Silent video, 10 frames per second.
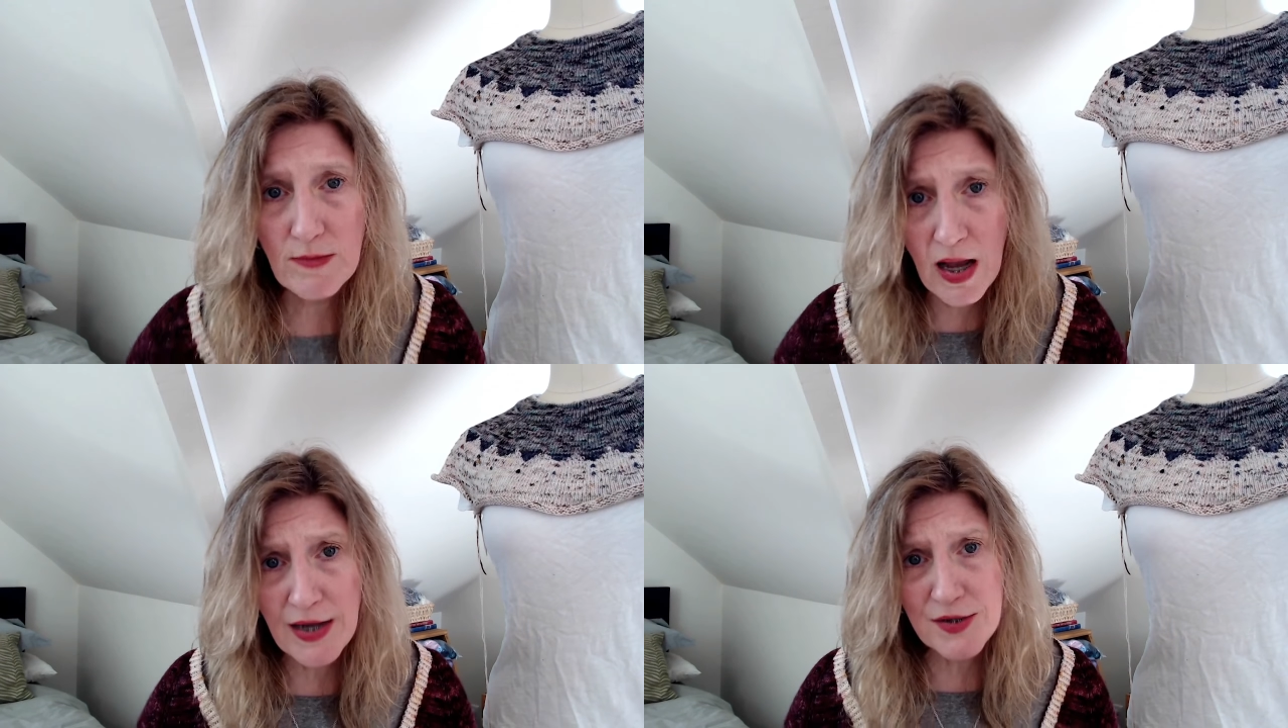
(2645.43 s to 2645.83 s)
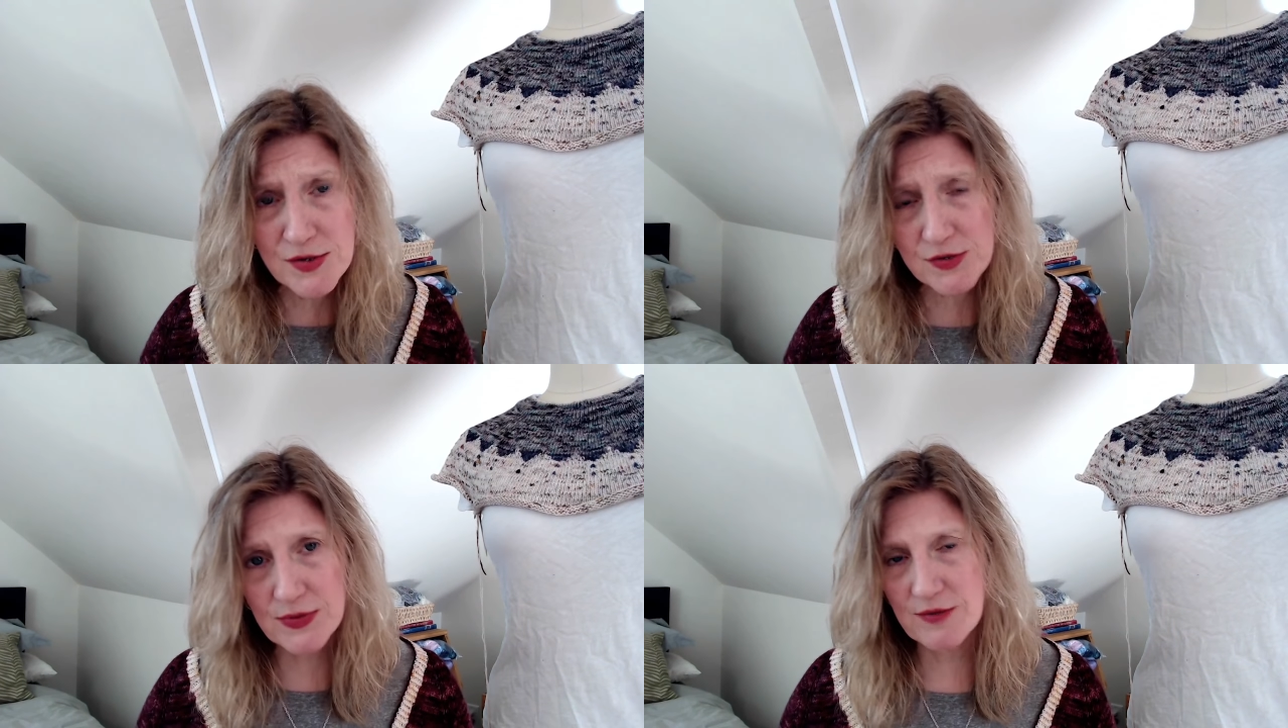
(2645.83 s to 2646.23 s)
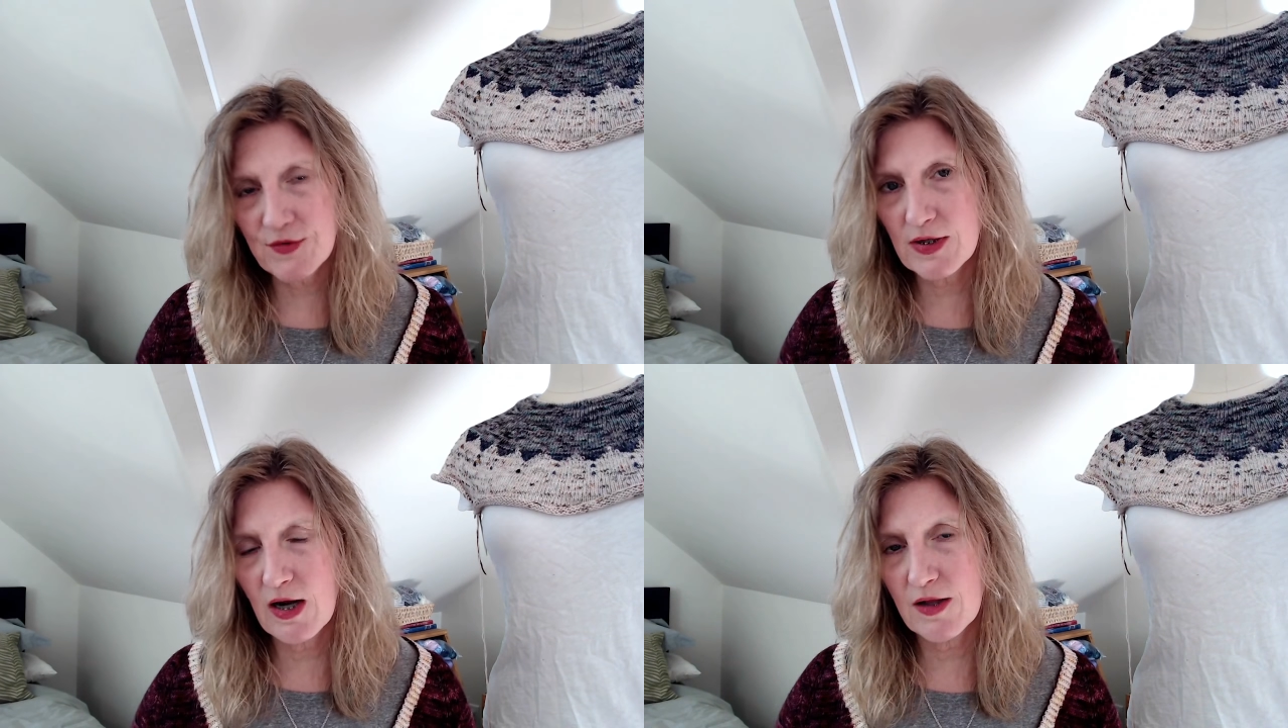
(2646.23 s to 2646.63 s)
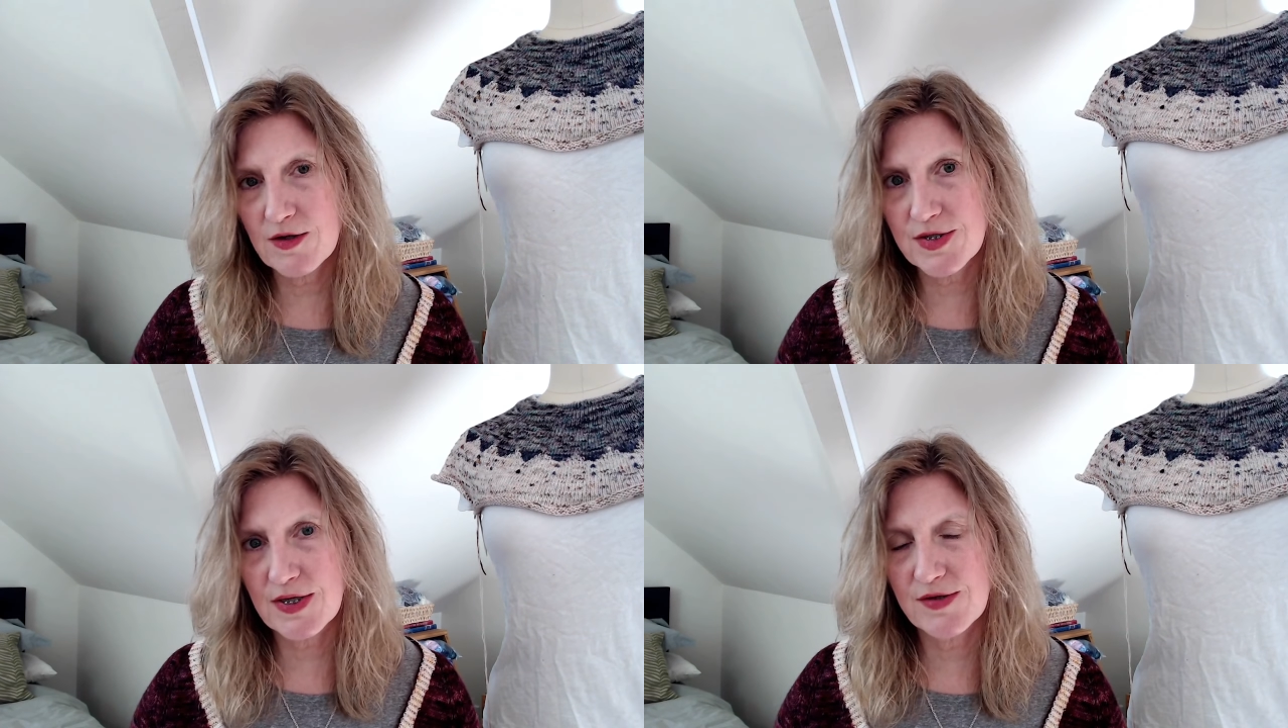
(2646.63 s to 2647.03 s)
I use 3 different
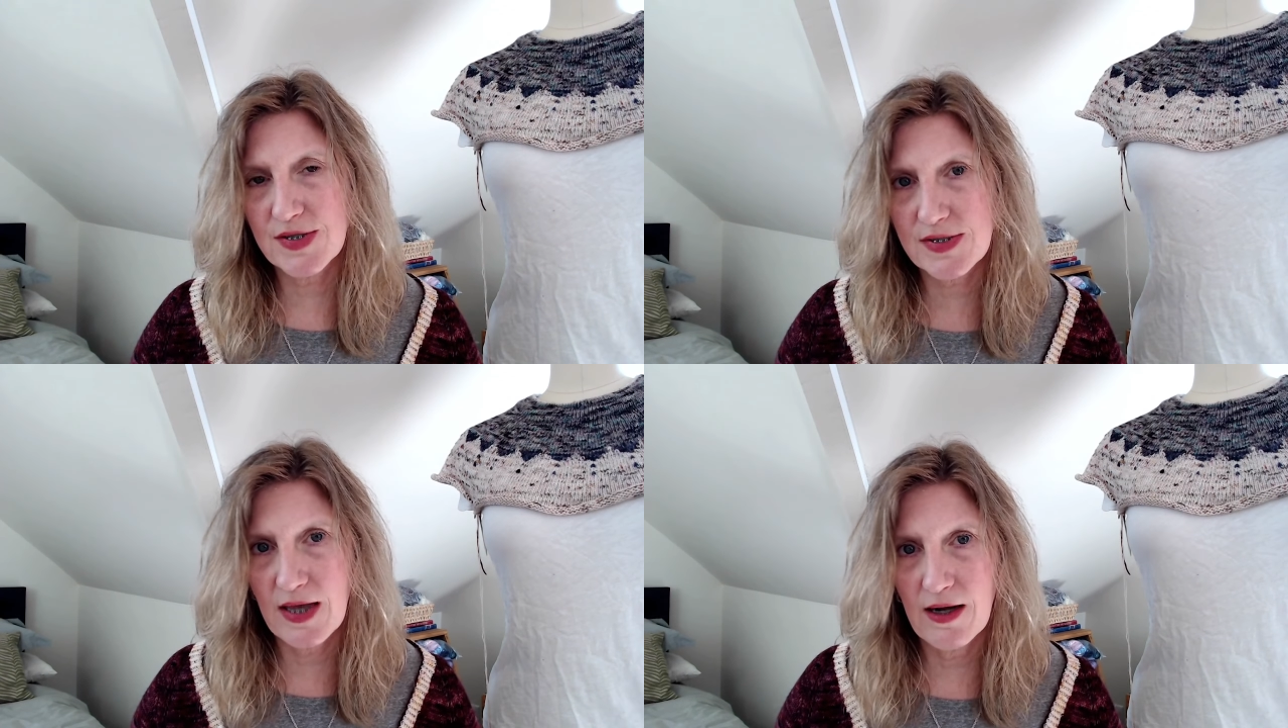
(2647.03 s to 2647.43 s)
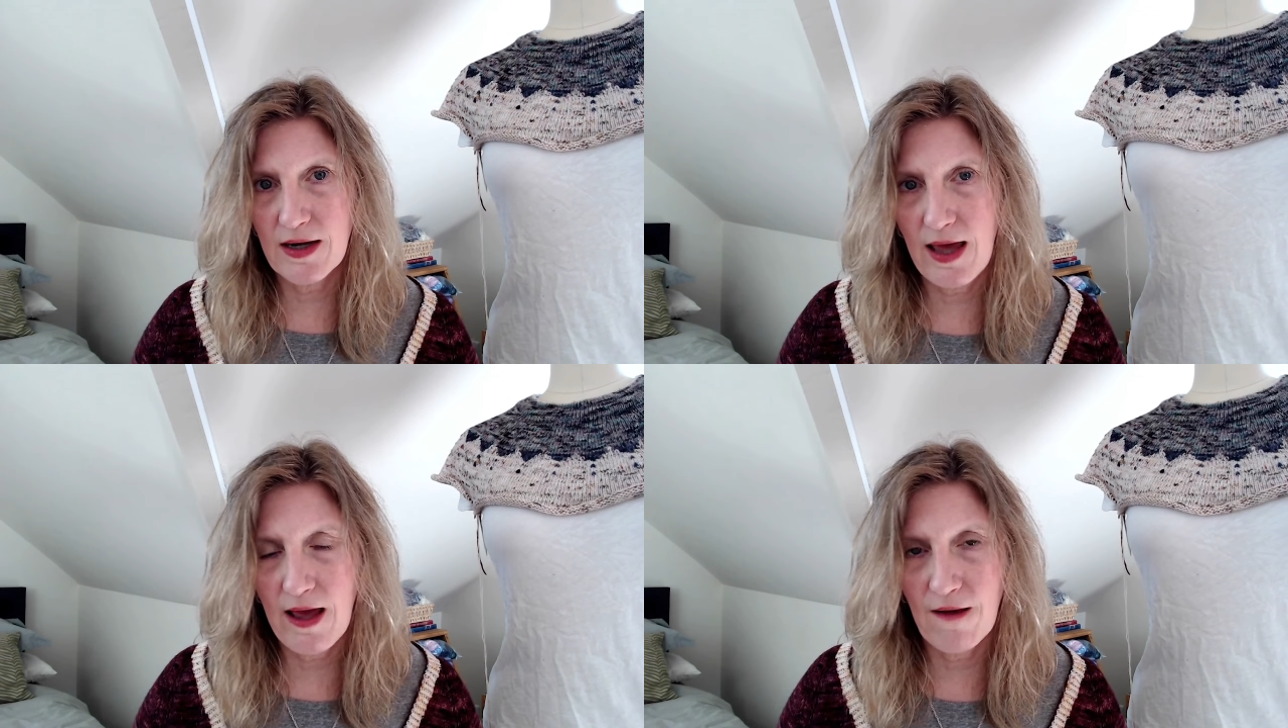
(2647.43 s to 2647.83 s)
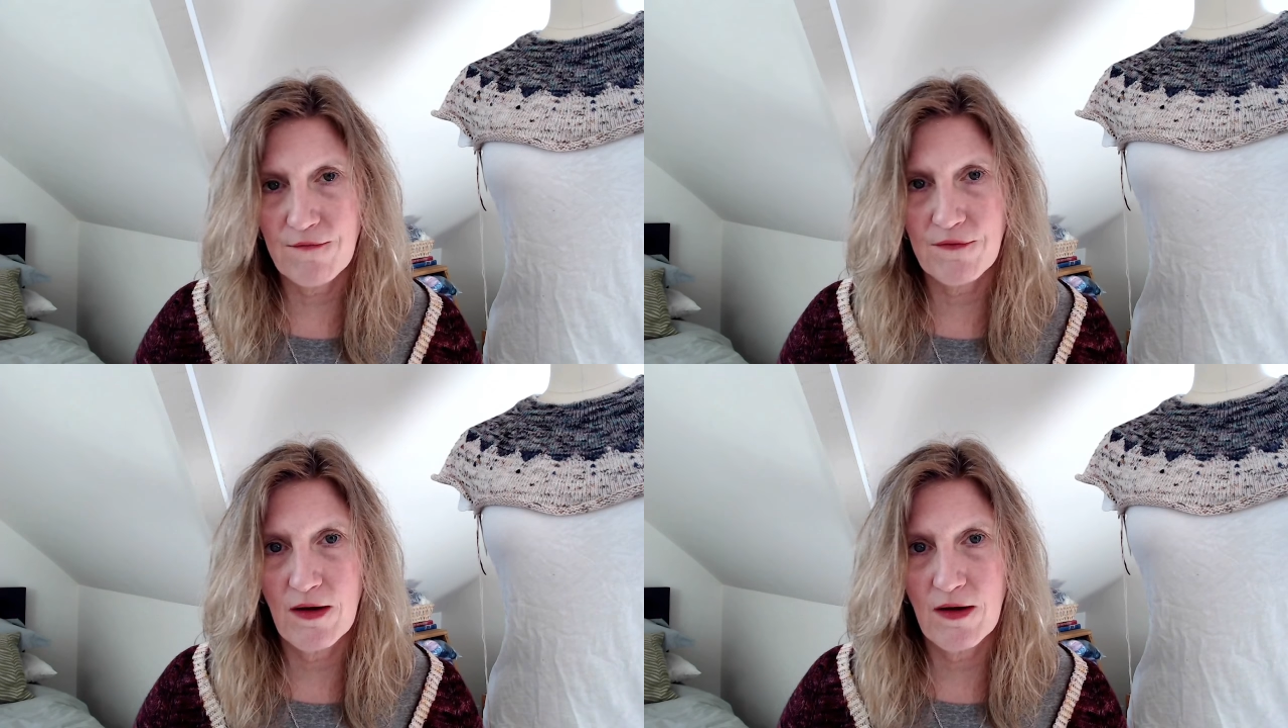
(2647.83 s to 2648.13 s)
colors. I use a skein and a half